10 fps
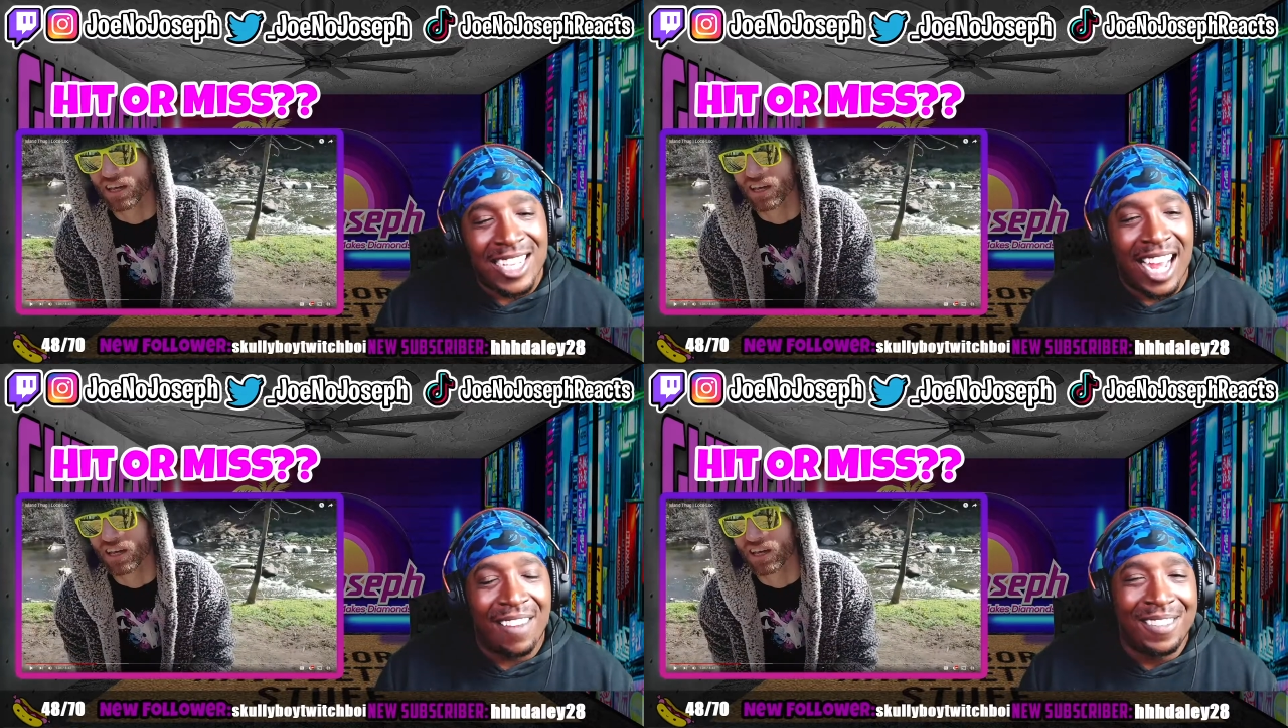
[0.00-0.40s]

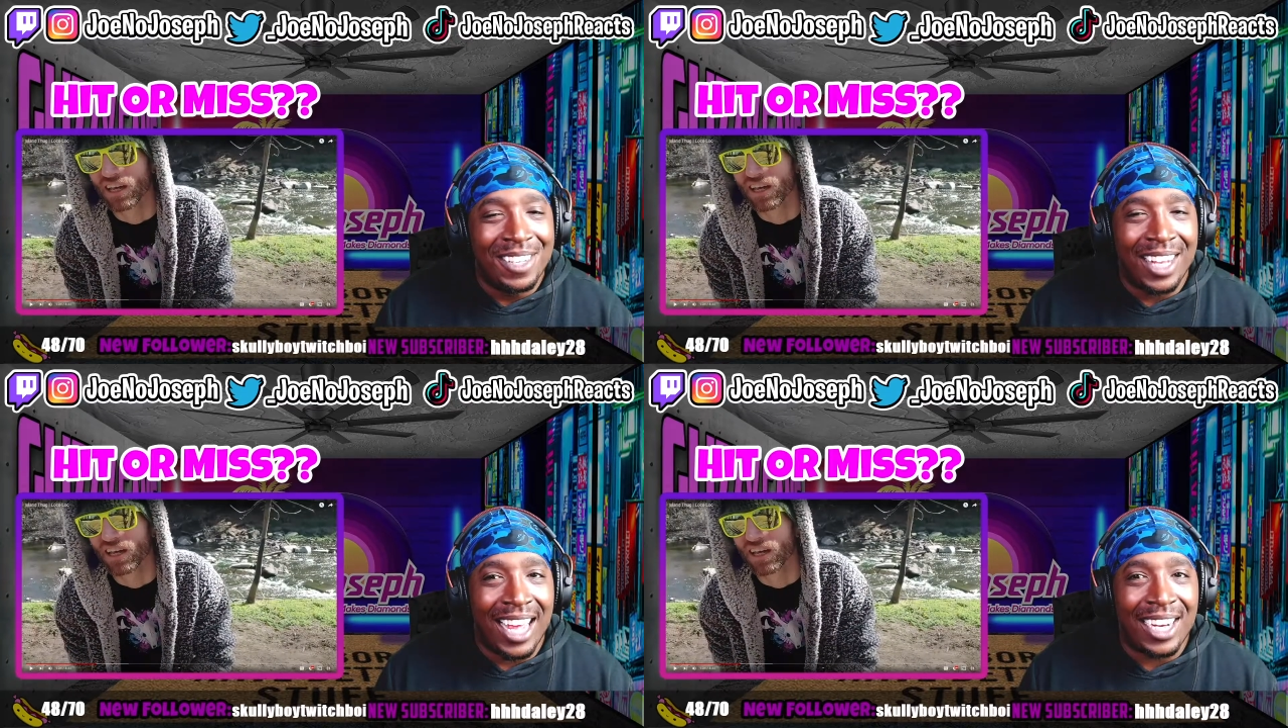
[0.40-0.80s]
I really
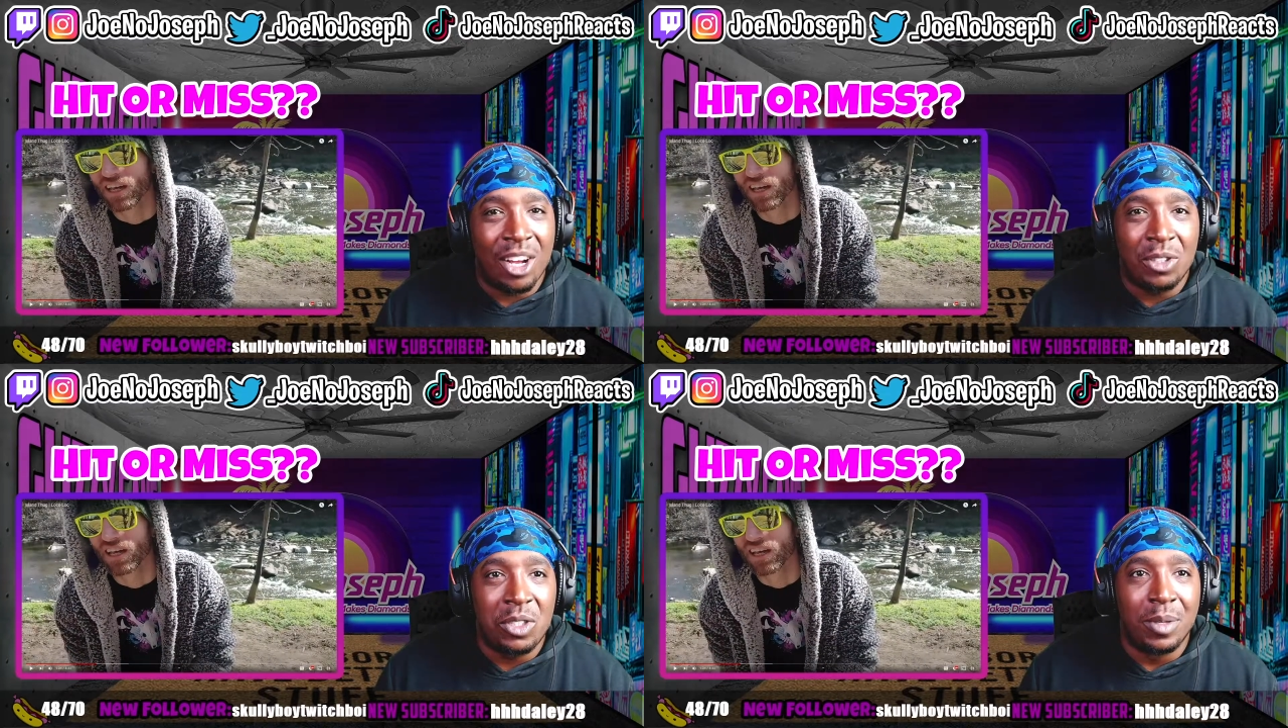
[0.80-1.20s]
like know
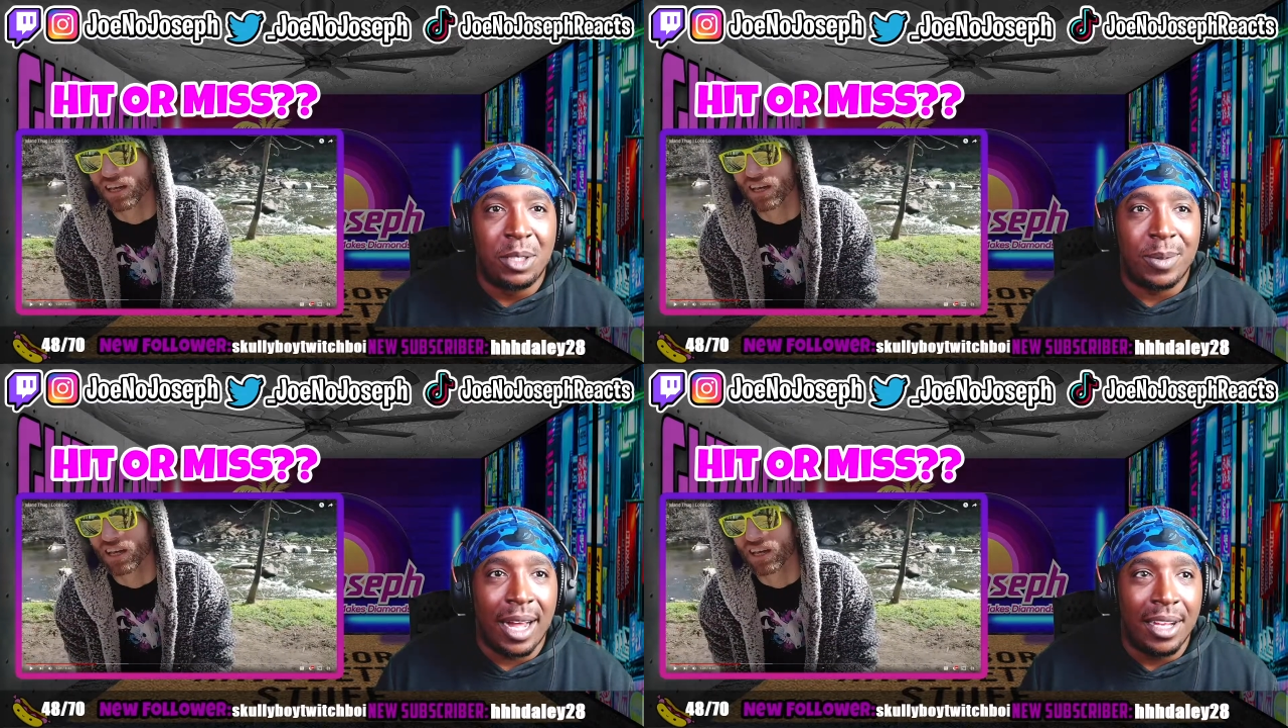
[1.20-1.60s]
too much
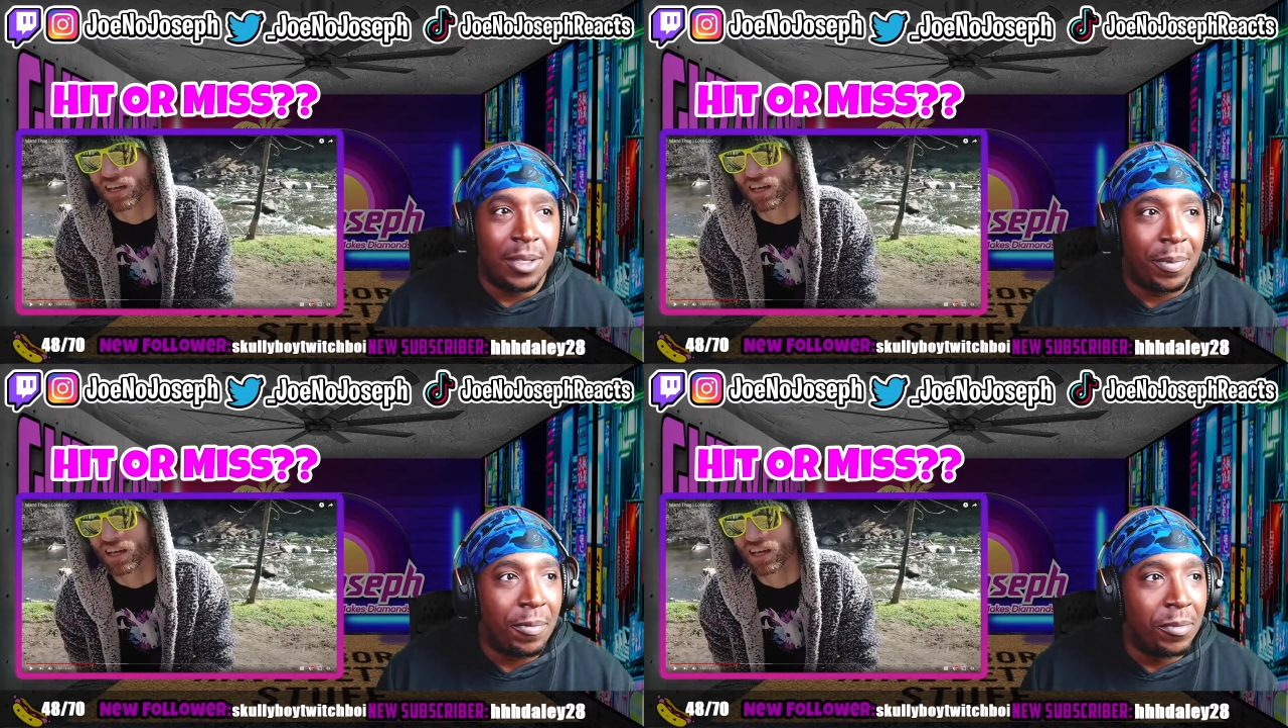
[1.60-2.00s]
about Islander
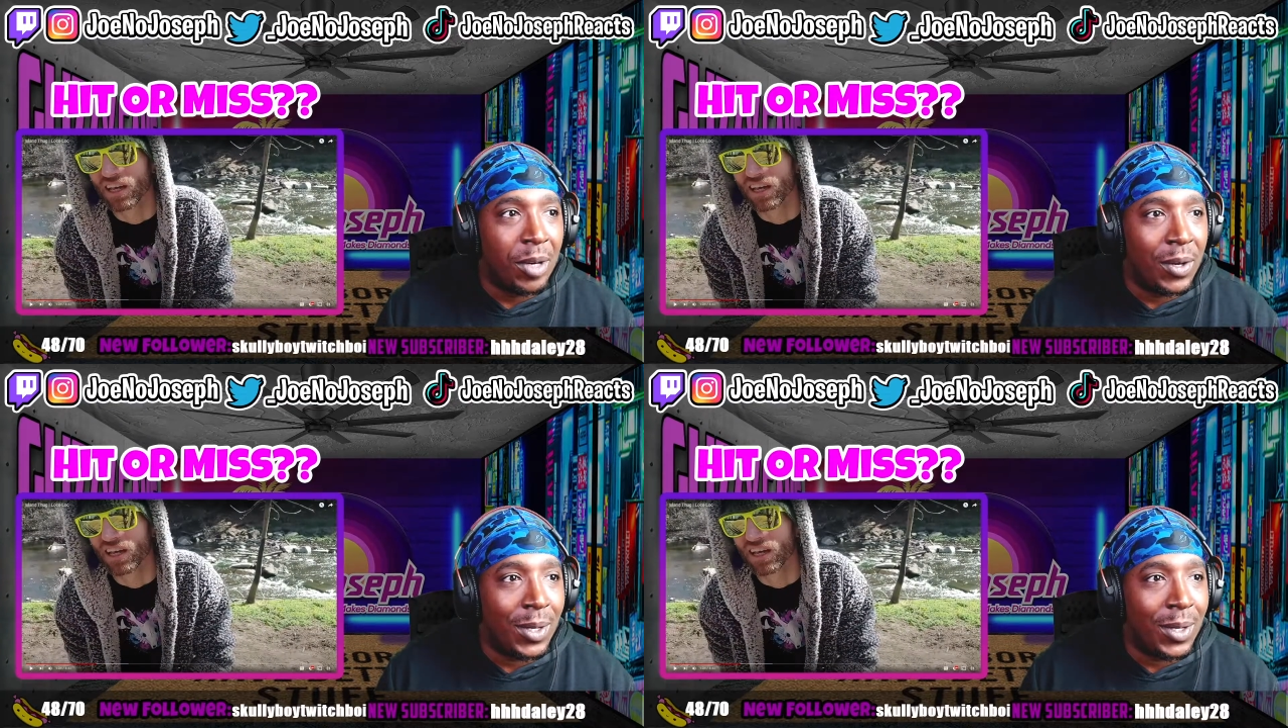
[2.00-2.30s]
people, bro.